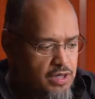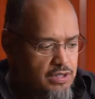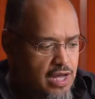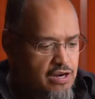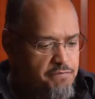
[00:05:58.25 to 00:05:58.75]
A
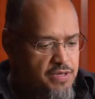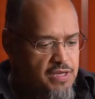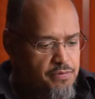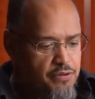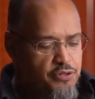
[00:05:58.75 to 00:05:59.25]
lot of
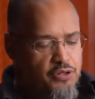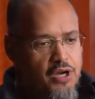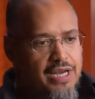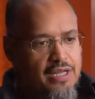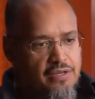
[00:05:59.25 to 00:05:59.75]
people
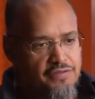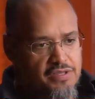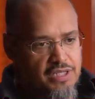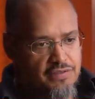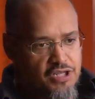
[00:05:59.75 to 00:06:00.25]
thought of
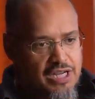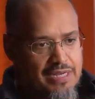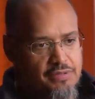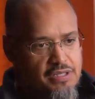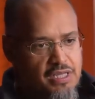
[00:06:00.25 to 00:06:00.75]
Steve
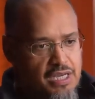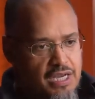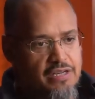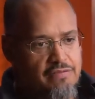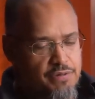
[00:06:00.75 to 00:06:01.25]
Jobs as the
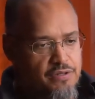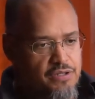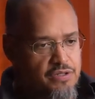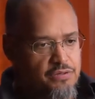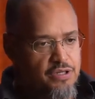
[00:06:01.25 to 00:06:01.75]
kind of
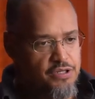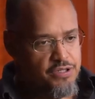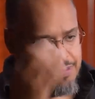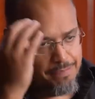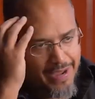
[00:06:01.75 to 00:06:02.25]
person who could
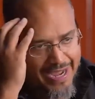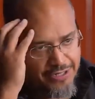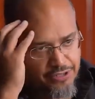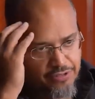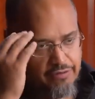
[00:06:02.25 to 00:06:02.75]
just
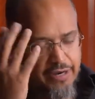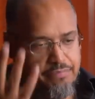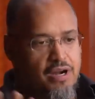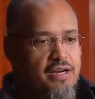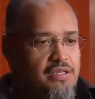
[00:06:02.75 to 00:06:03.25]
imagine great
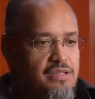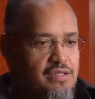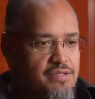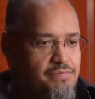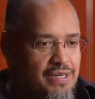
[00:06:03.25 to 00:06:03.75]
products
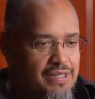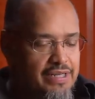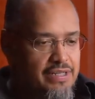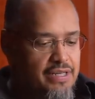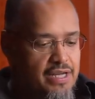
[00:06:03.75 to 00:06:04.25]
in his
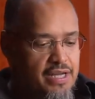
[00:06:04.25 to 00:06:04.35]
mind